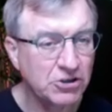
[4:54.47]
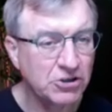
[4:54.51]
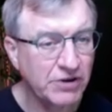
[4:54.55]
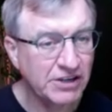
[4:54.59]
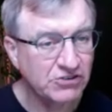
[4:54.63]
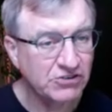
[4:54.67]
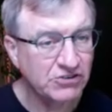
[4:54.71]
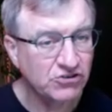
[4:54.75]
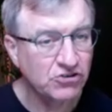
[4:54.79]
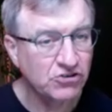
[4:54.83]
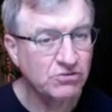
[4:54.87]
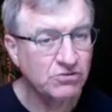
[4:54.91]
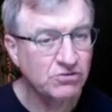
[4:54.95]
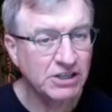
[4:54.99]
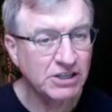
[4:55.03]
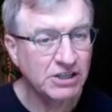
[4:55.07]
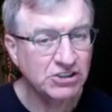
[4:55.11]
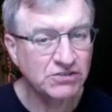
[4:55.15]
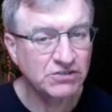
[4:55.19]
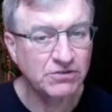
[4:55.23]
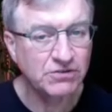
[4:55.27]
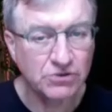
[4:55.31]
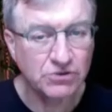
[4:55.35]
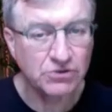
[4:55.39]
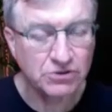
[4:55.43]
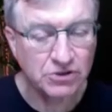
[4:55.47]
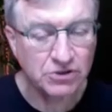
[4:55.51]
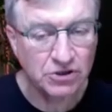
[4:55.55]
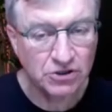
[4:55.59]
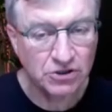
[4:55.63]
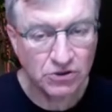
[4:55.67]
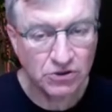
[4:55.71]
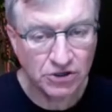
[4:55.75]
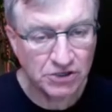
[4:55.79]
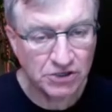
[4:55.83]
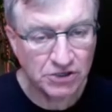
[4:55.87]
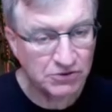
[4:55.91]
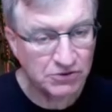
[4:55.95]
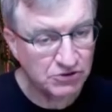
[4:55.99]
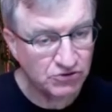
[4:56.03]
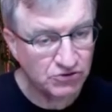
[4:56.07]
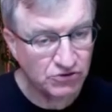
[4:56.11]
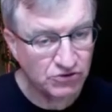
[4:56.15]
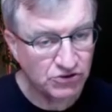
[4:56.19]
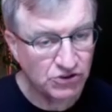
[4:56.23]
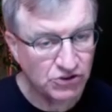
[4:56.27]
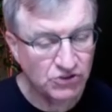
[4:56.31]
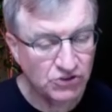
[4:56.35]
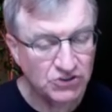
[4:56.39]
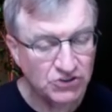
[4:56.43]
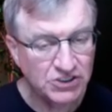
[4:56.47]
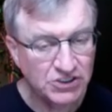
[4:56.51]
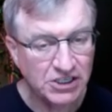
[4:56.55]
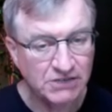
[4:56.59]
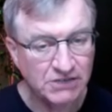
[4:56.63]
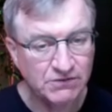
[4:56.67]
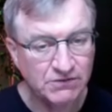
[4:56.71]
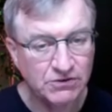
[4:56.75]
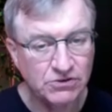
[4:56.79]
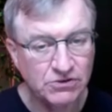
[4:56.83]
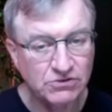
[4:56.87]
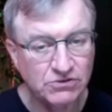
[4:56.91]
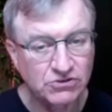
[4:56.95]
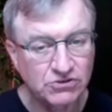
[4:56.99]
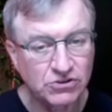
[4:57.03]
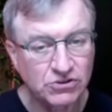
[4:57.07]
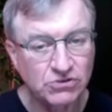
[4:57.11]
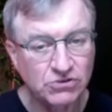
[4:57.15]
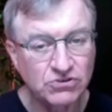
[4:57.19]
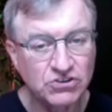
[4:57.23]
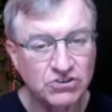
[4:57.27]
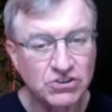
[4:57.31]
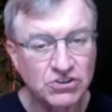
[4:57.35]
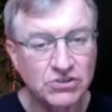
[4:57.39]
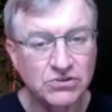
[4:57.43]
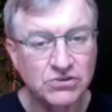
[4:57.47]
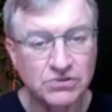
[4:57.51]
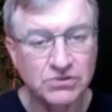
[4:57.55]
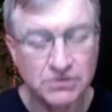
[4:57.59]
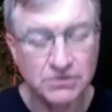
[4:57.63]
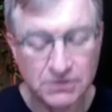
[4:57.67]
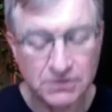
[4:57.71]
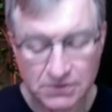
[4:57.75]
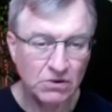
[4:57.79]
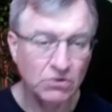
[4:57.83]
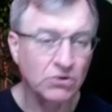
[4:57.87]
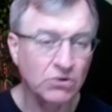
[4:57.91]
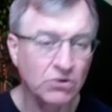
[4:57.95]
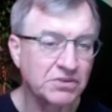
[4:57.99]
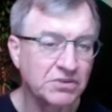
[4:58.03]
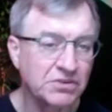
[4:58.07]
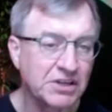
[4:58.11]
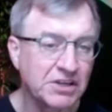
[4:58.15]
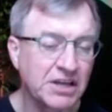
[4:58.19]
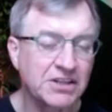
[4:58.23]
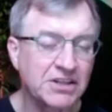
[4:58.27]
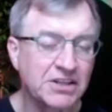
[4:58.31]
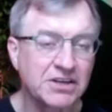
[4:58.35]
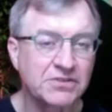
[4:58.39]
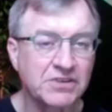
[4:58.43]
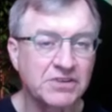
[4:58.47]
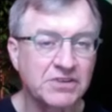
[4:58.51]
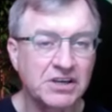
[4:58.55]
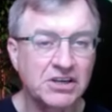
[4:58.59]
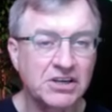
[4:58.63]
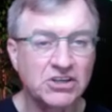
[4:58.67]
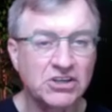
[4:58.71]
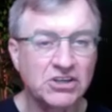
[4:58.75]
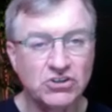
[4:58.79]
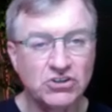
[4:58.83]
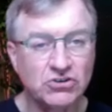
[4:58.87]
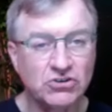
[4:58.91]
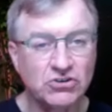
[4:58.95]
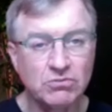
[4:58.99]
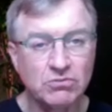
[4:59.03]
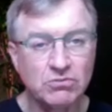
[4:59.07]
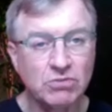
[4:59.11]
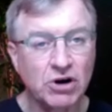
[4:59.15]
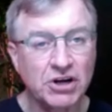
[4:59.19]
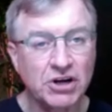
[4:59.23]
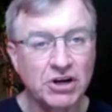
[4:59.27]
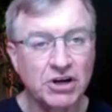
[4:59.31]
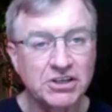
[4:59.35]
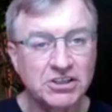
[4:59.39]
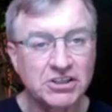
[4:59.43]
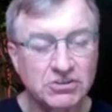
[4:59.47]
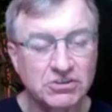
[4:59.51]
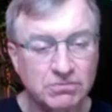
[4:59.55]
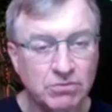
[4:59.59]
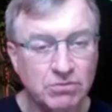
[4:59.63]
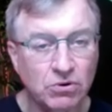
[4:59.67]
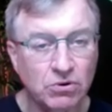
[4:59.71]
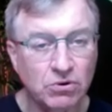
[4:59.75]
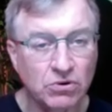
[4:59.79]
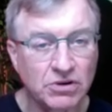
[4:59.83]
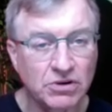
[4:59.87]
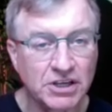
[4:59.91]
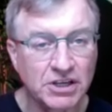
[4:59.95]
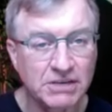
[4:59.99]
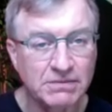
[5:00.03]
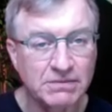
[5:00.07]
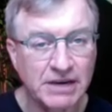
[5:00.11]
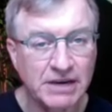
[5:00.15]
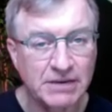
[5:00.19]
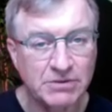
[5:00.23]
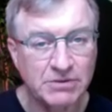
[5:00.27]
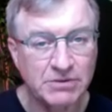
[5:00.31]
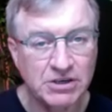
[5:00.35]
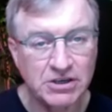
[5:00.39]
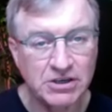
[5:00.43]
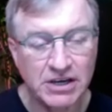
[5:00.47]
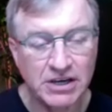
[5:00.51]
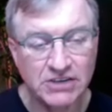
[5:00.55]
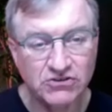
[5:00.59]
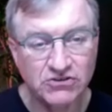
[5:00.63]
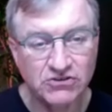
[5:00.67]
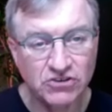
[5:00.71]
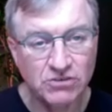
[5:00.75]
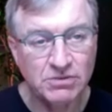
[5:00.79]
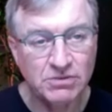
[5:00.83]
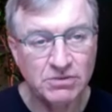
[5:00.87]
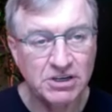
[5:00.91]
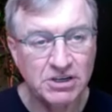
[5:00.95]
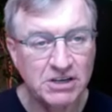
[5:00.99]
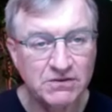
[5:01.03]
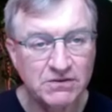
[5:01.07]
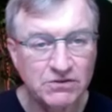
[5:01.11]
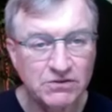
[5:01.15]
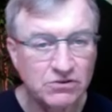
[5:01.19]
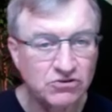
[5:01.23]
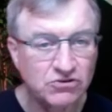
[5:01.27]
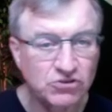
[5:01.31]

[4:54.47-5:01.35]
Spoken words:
had too much food or you introduced that food too soon. Or the other thing is you combined it poorly. Maybe you had too many food